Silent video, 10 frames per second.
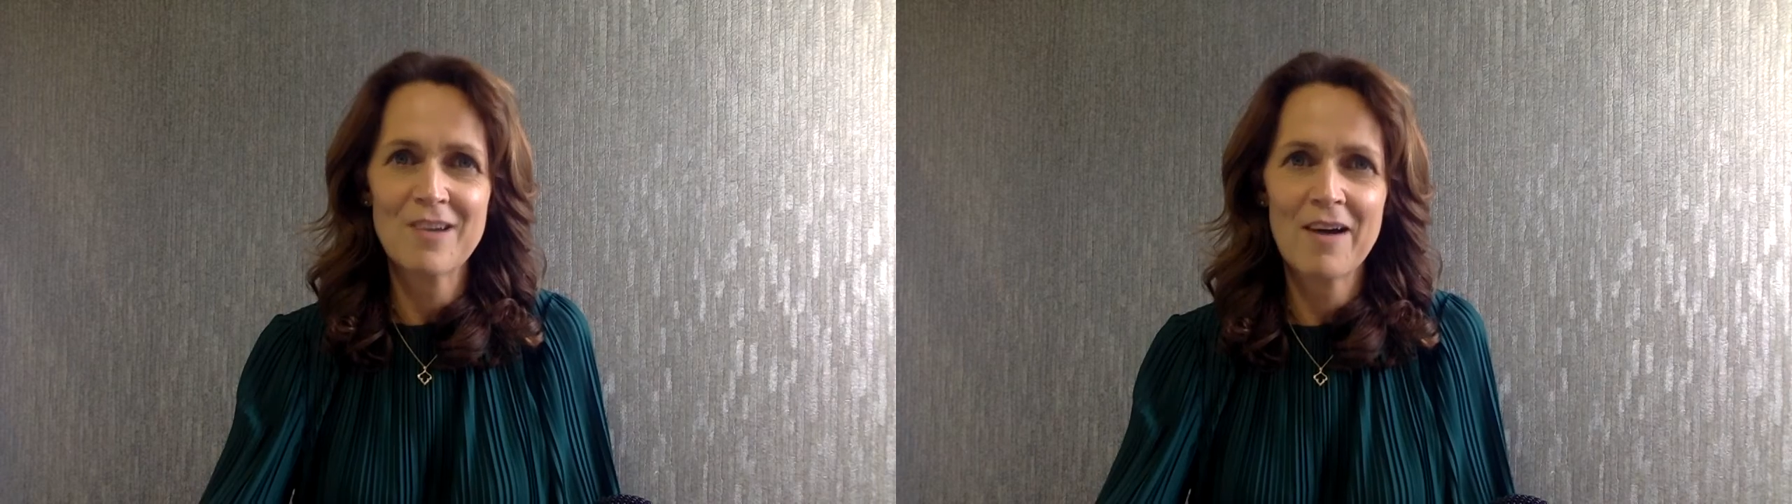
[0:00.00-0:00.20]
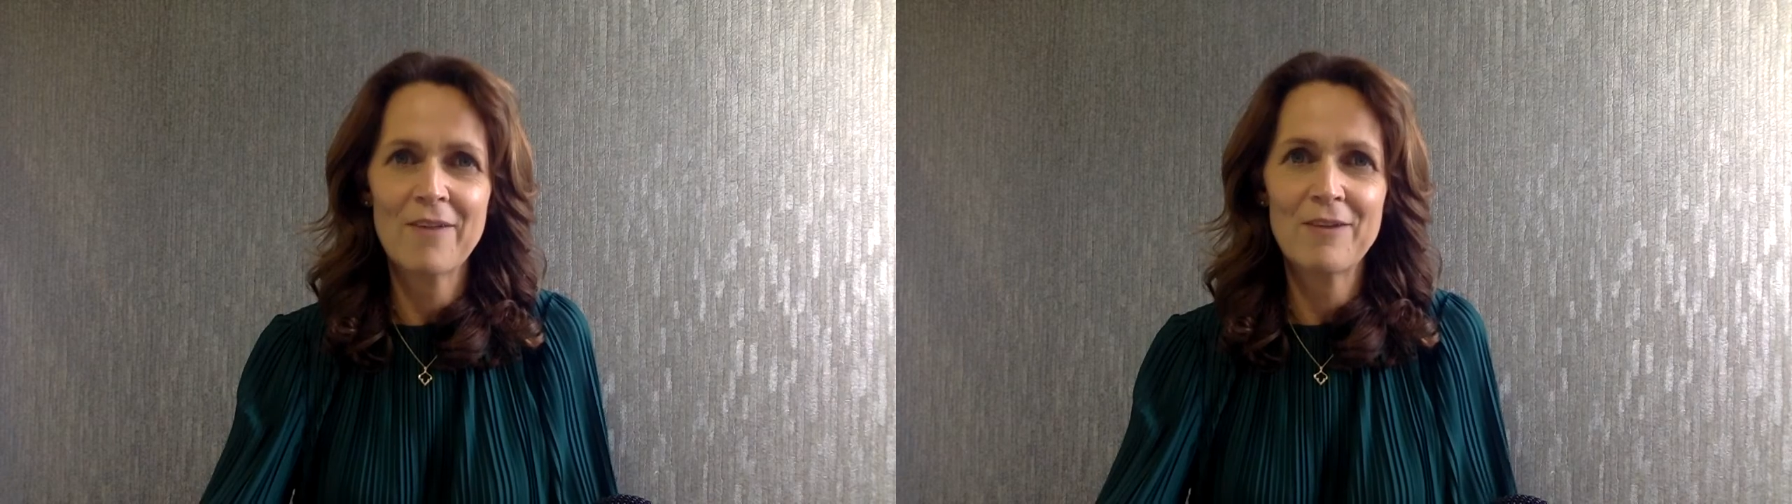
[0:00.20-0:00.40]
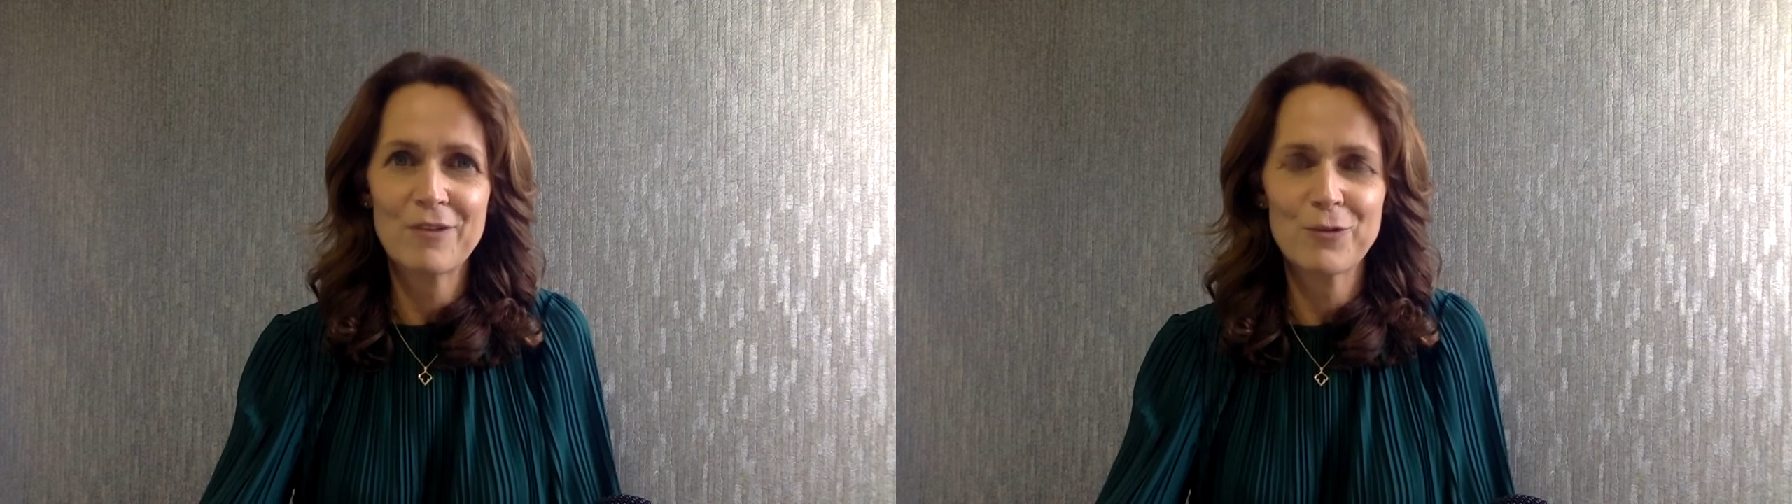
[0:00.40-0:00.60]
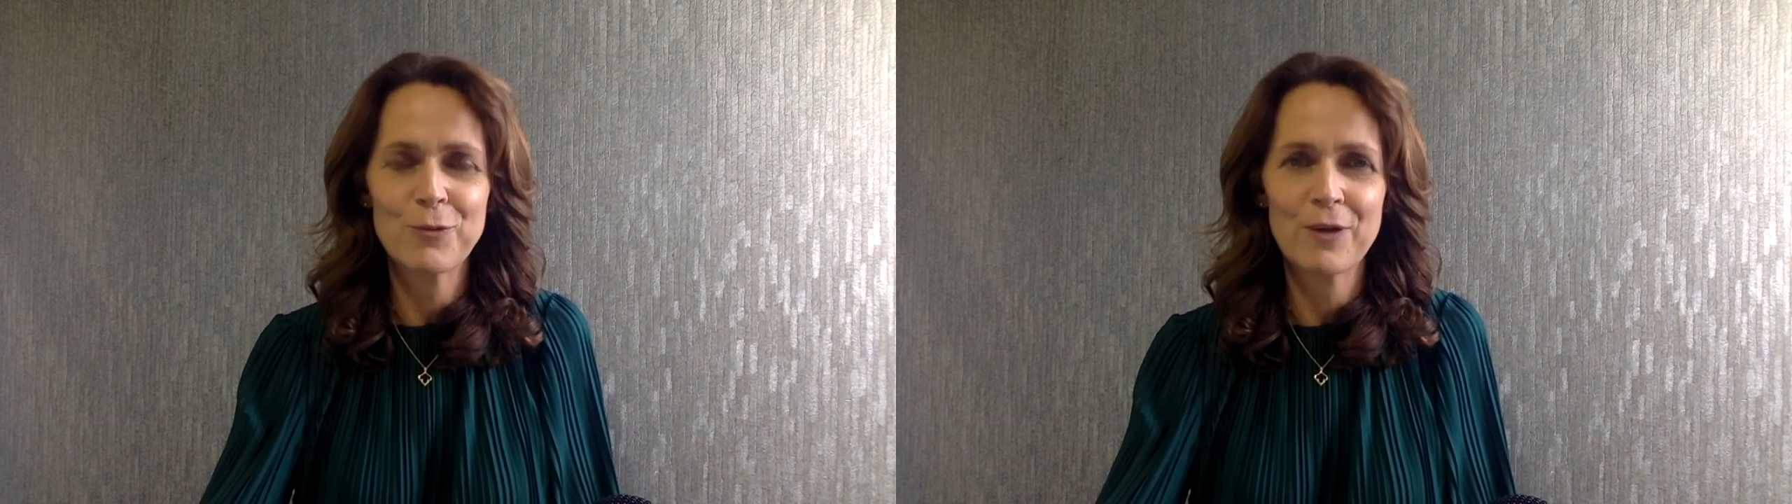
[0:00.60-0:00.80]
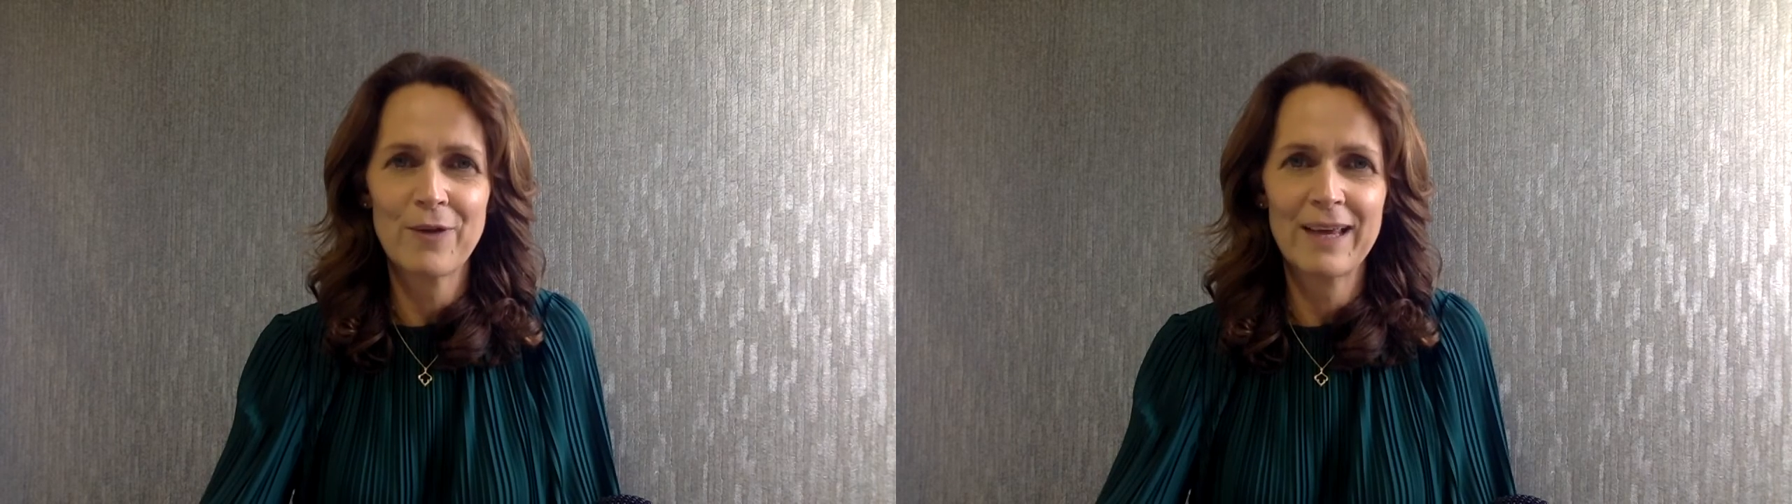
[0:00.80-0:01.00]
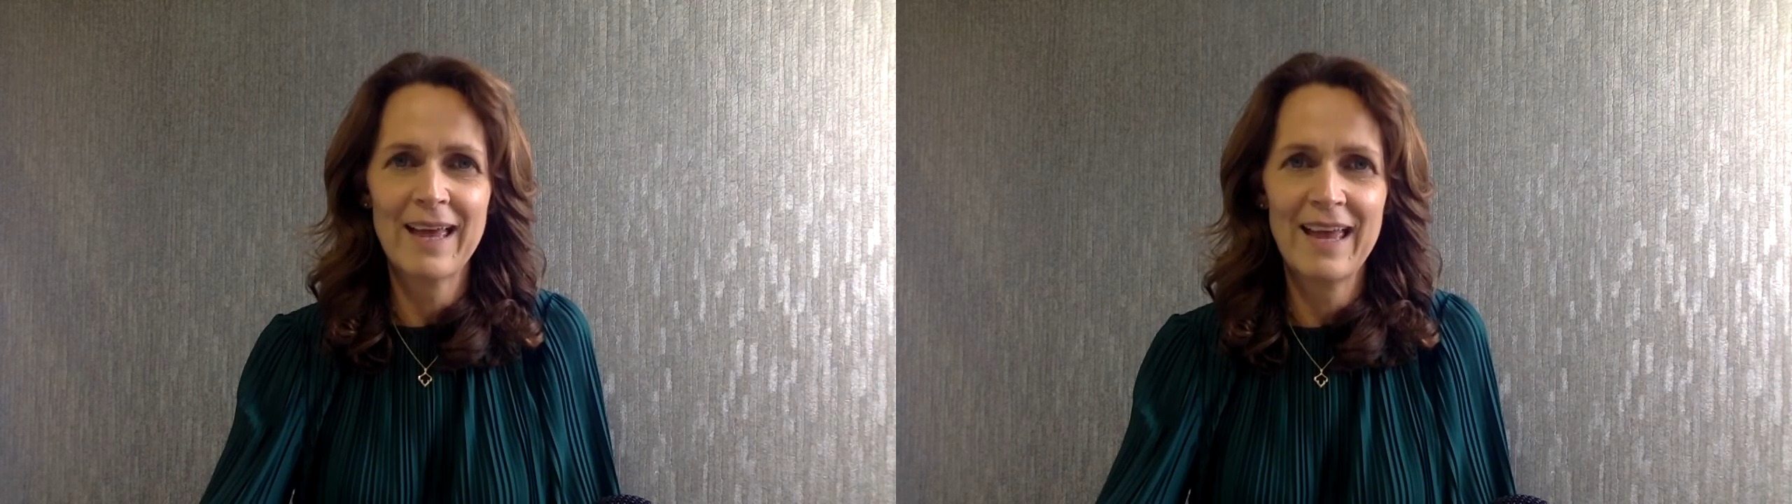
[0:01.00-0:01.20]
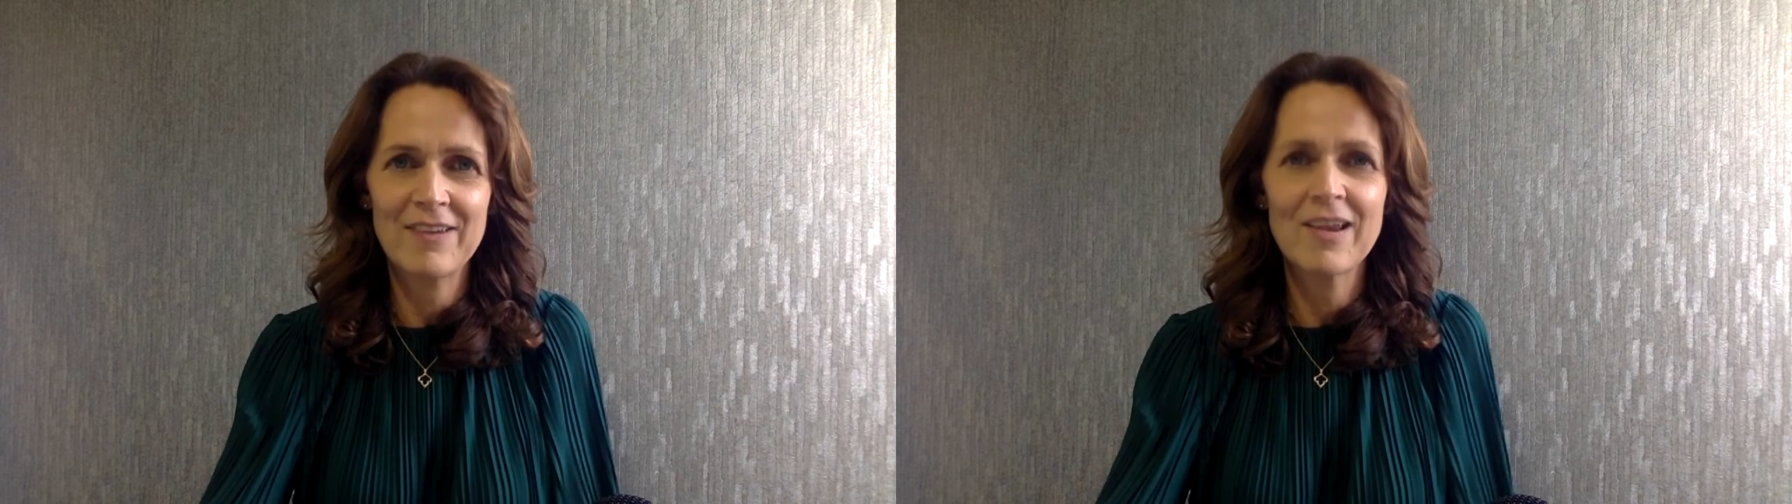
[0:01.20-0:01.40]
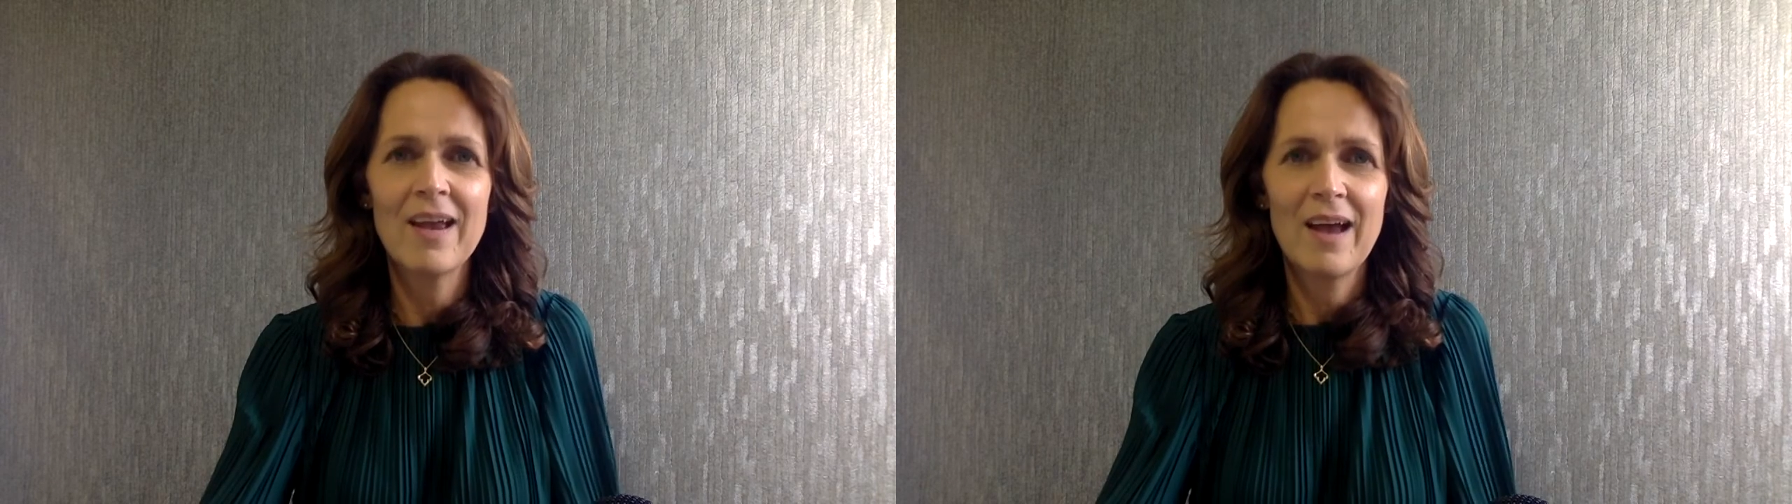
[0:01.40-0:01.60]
diary if it's all going ahead,